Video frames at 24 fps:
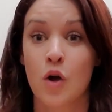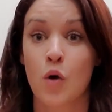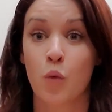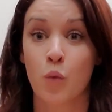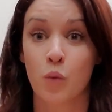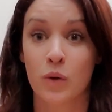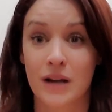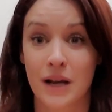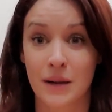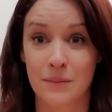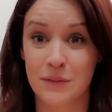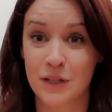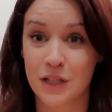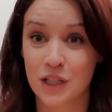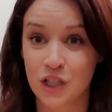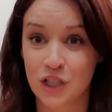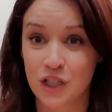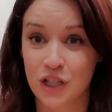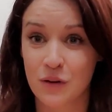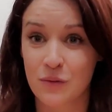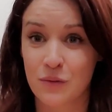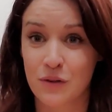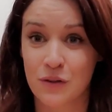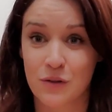What I'm going to
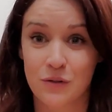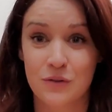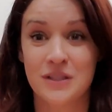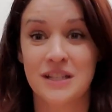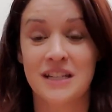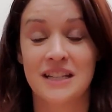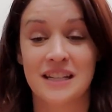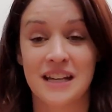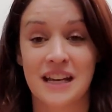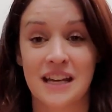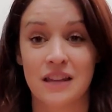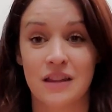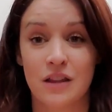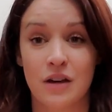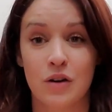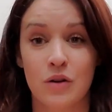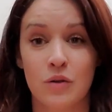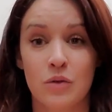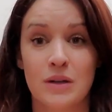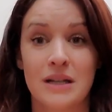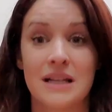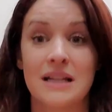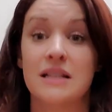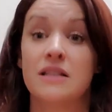share with you today,
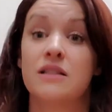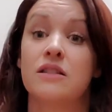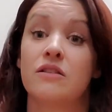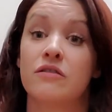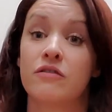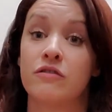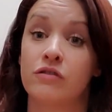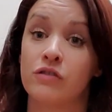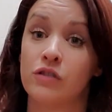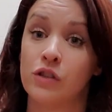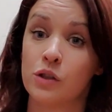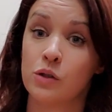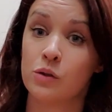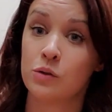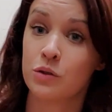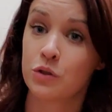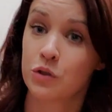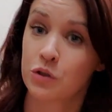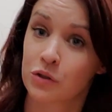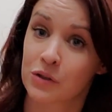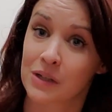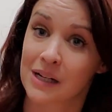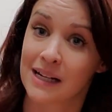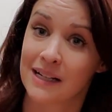though, is a few
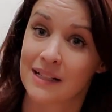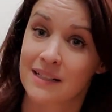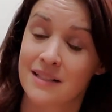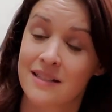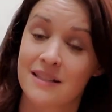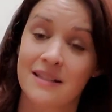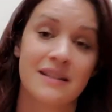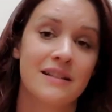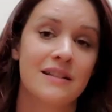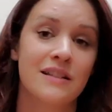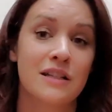tricks